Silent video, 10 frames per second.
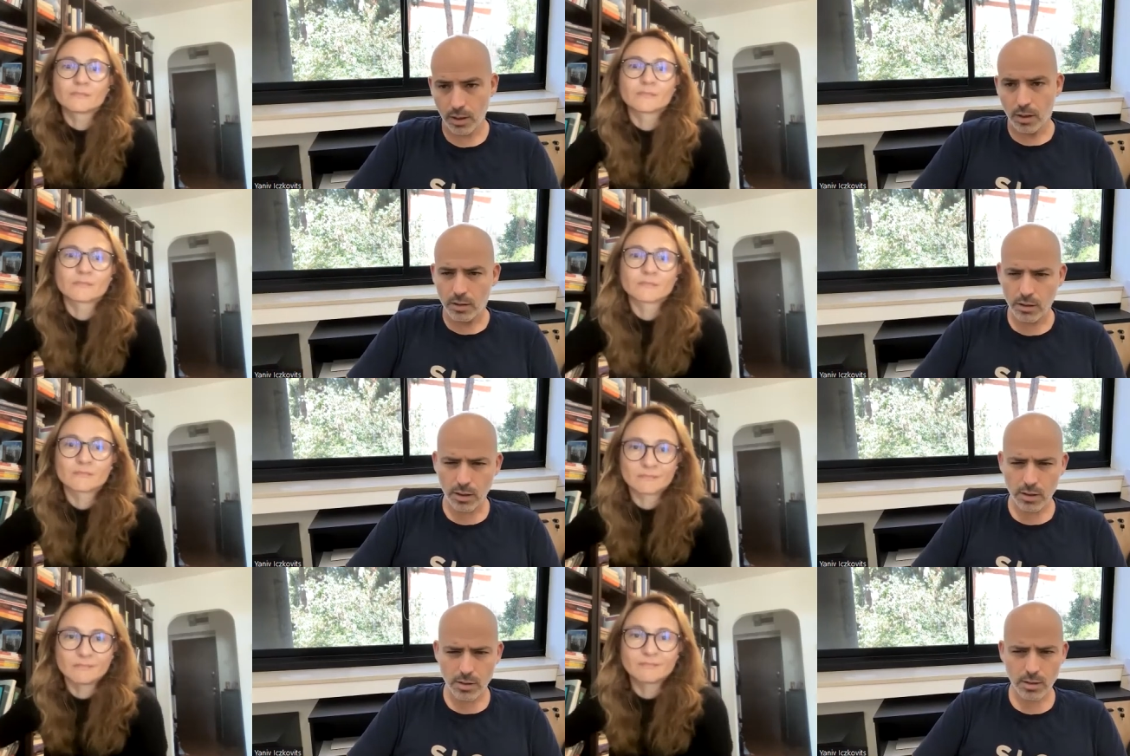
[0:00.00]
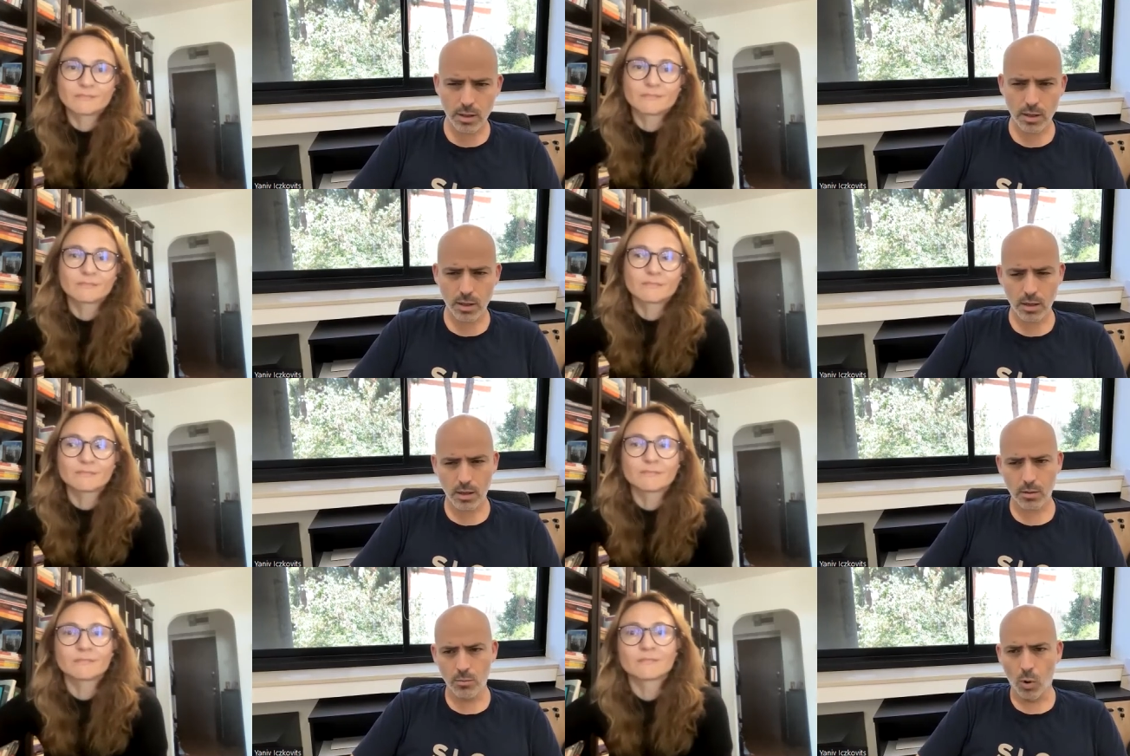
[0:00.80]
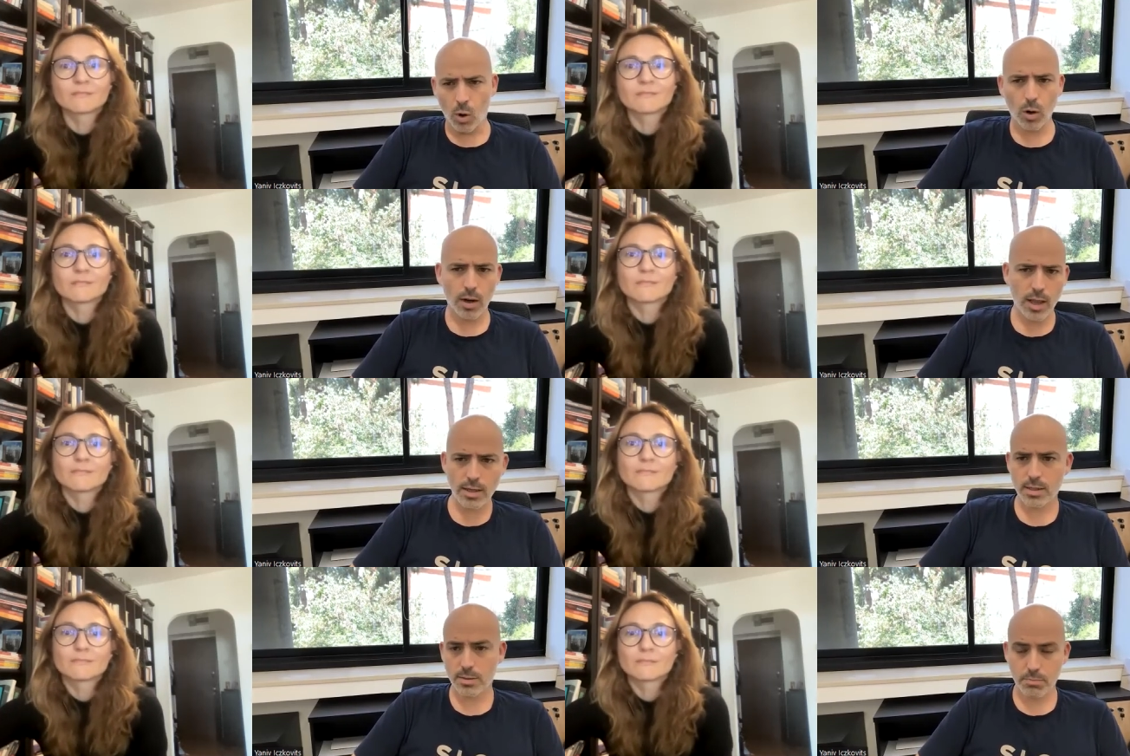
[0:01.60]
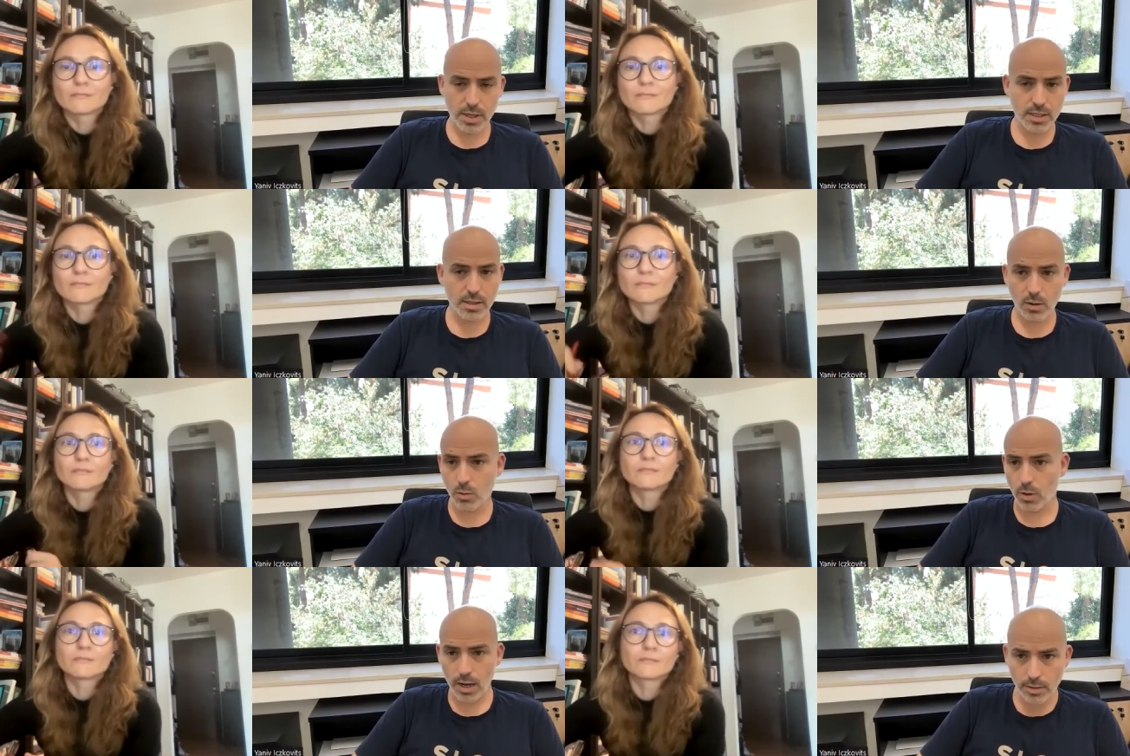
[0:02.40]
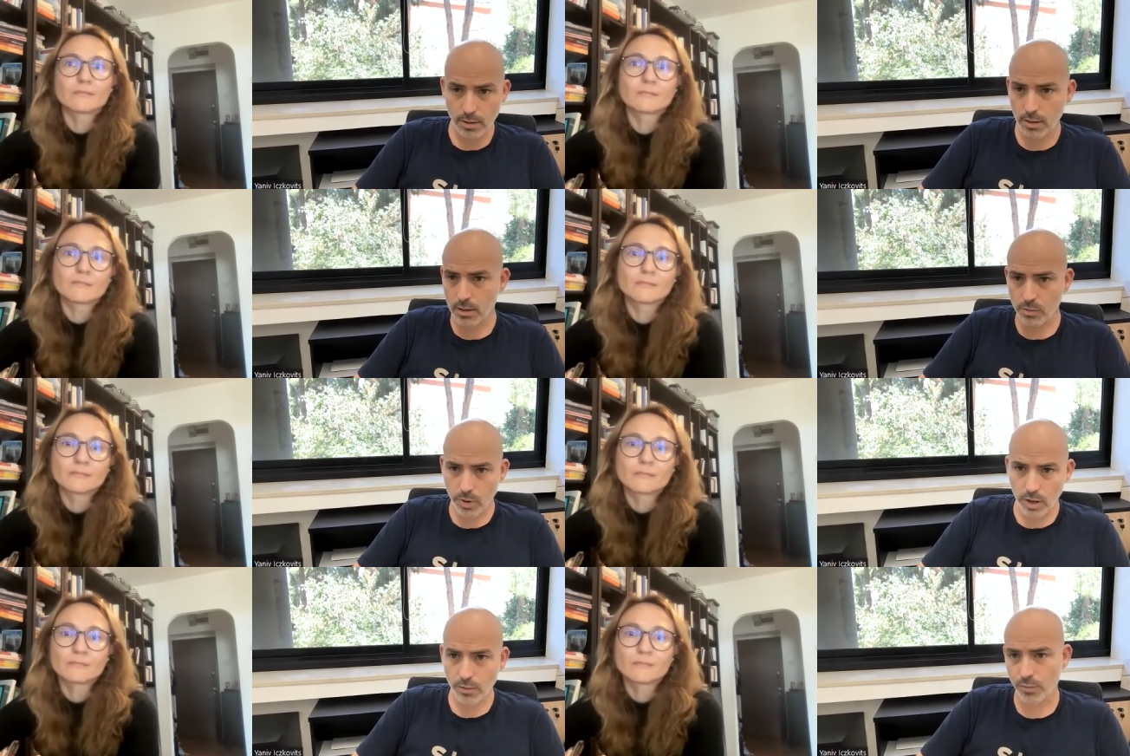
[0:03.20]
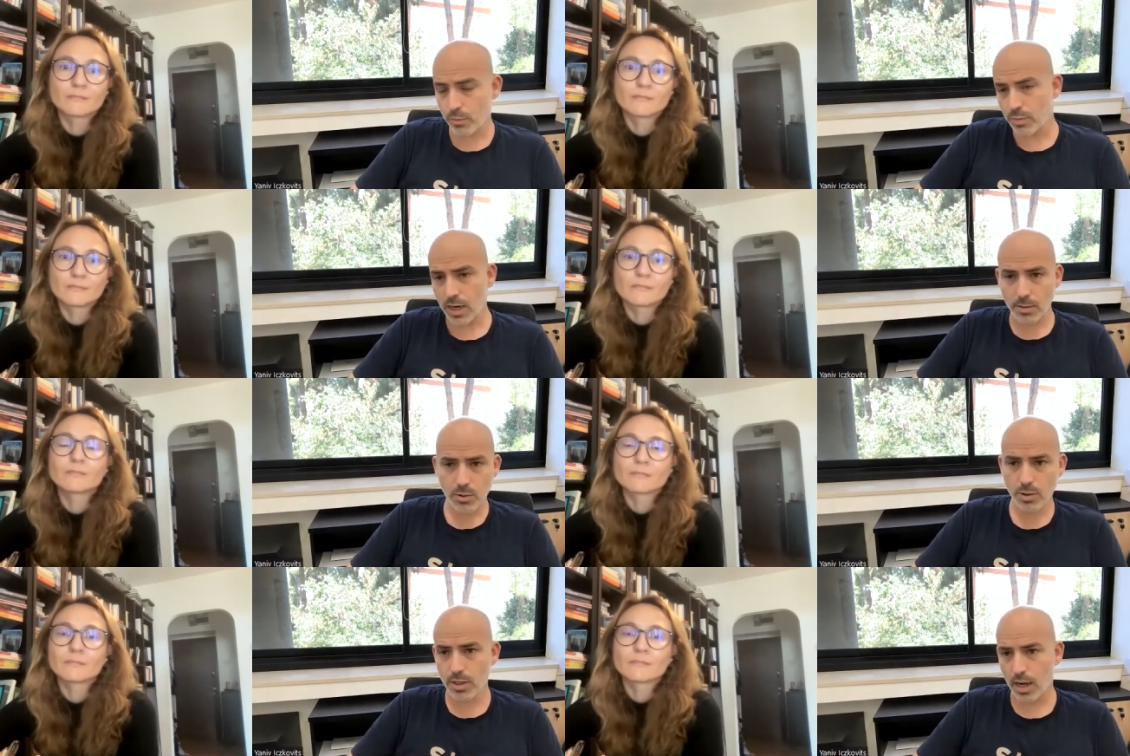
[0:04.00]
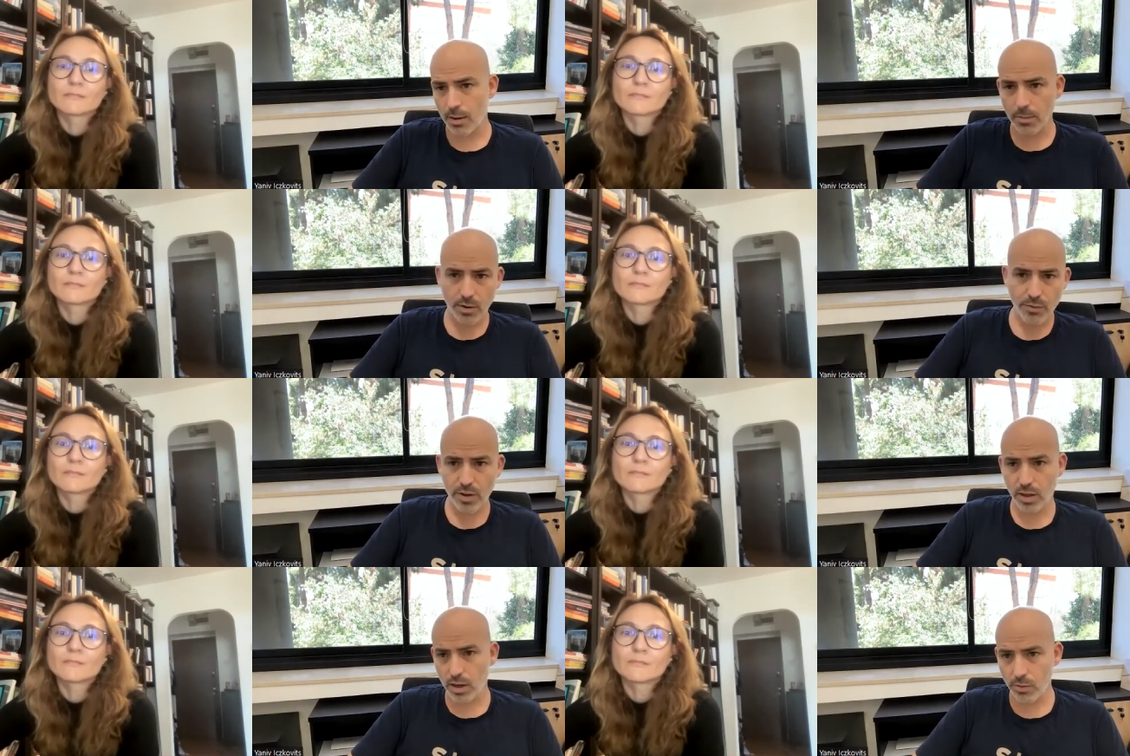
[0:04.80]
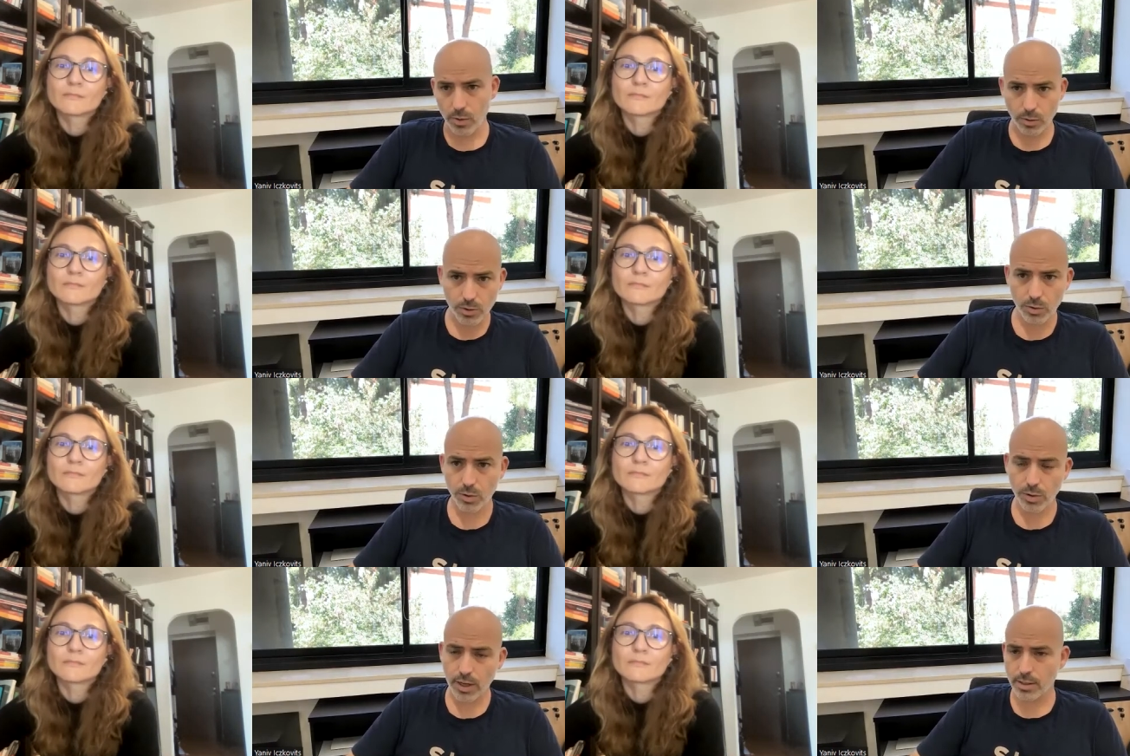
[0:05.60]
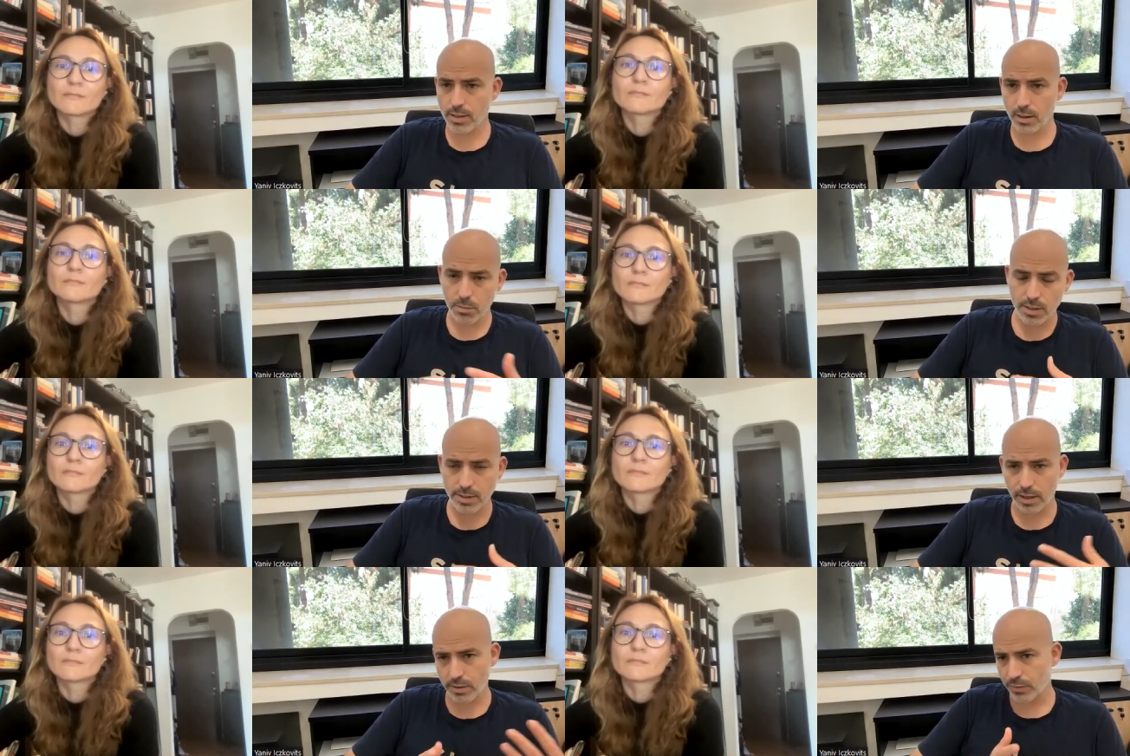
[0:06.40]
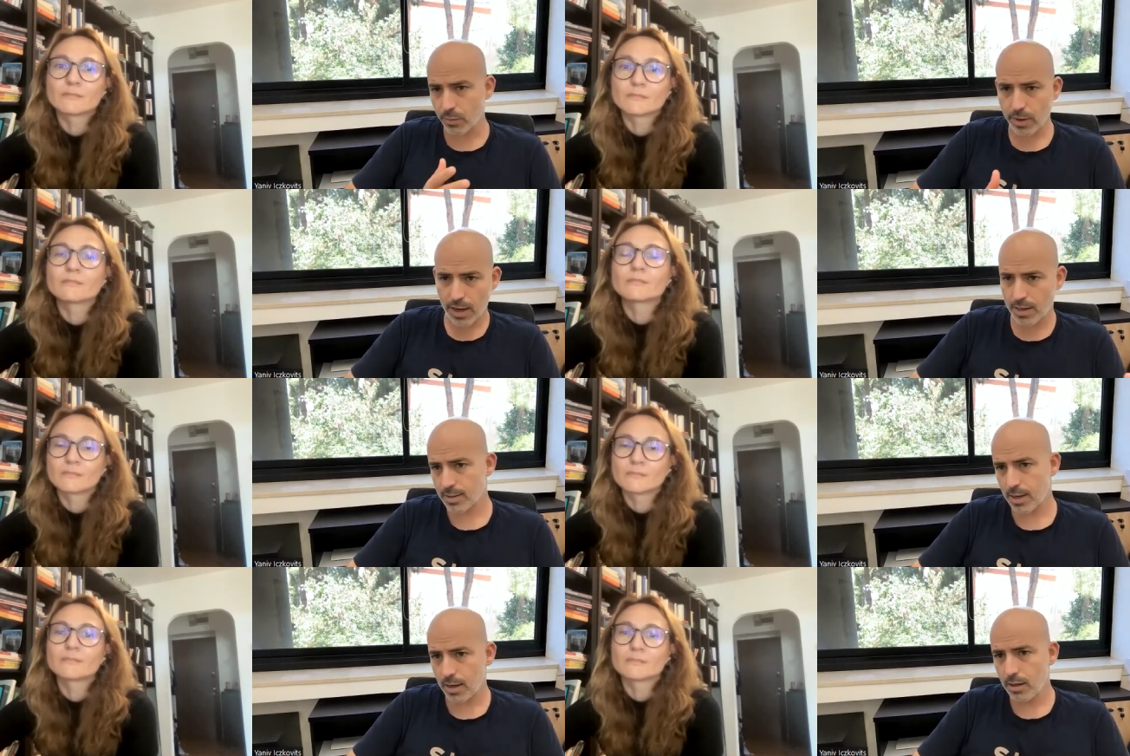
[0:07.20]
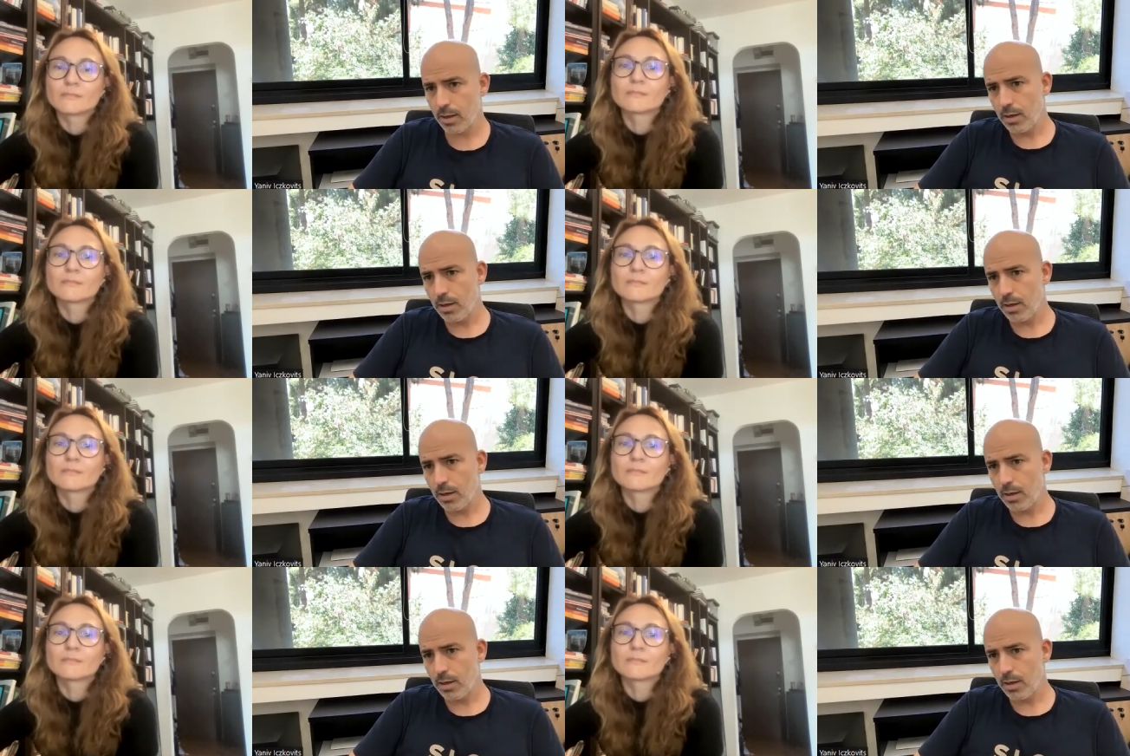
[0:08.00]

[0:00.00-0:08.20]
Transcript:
Speaker 1: there's uh, more or less peace and quiet in israel from time to time every year or two you get some missiles from gaza